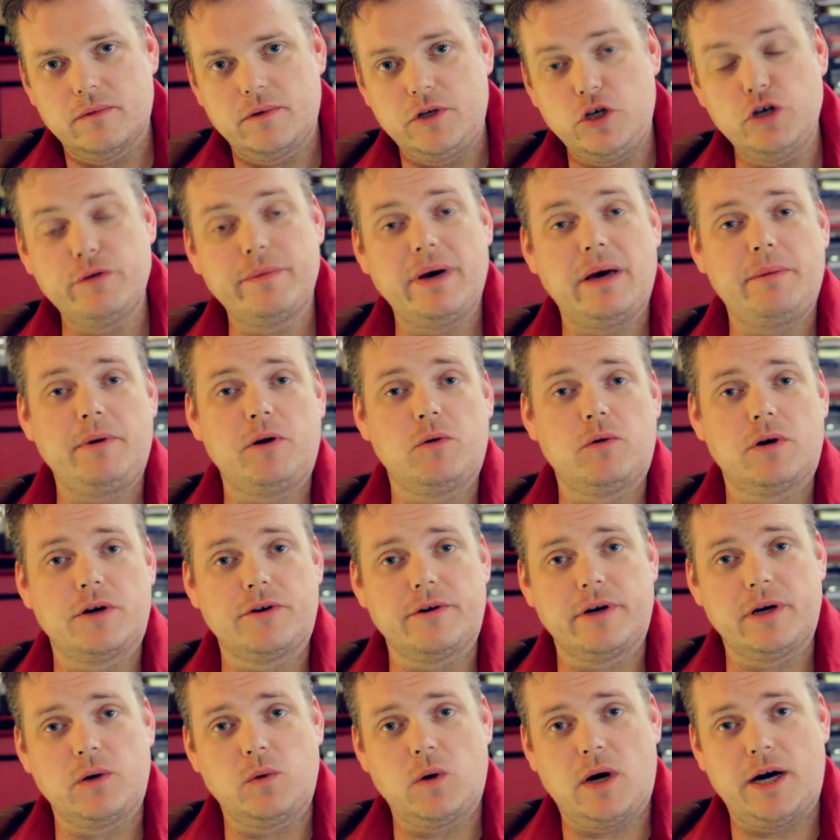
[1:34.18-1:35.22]
You may be
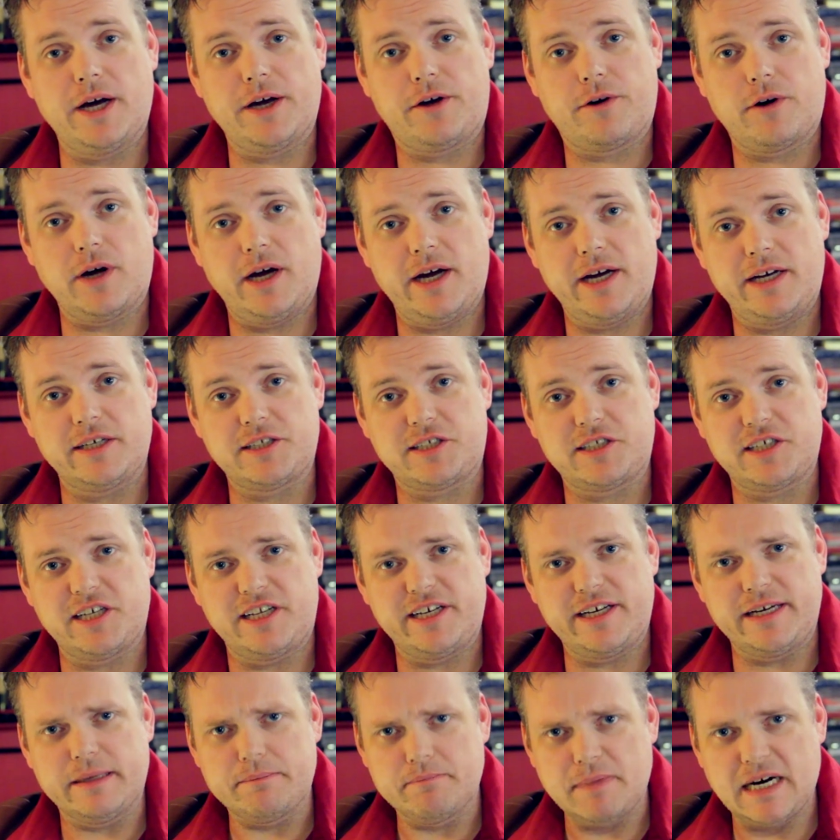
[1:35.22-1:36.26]
wondering why Craig is
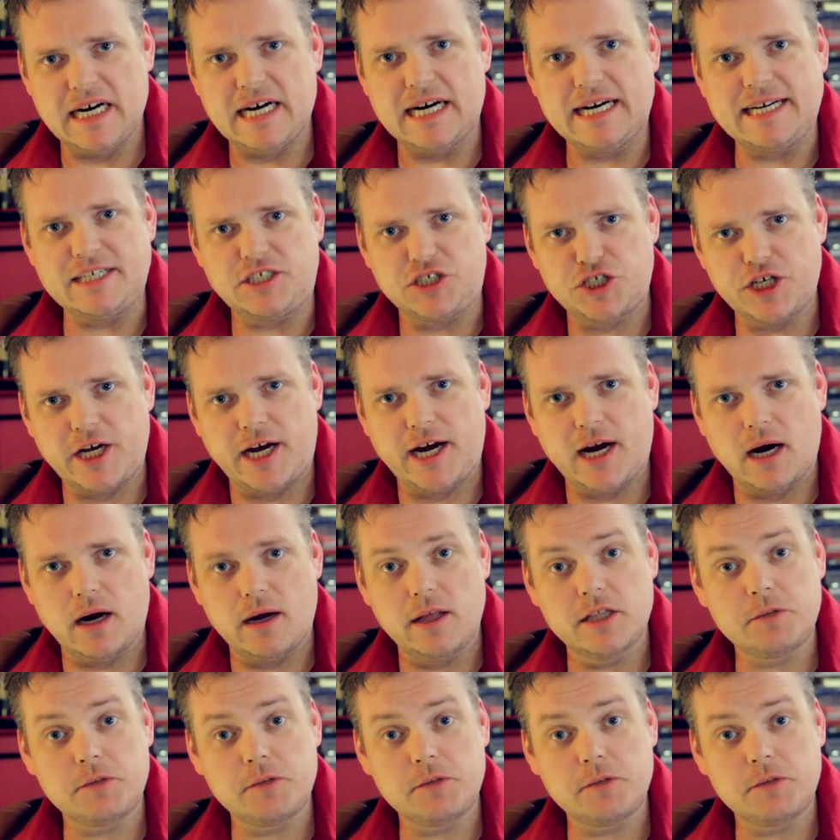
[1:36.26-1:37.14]
sitting in my chair.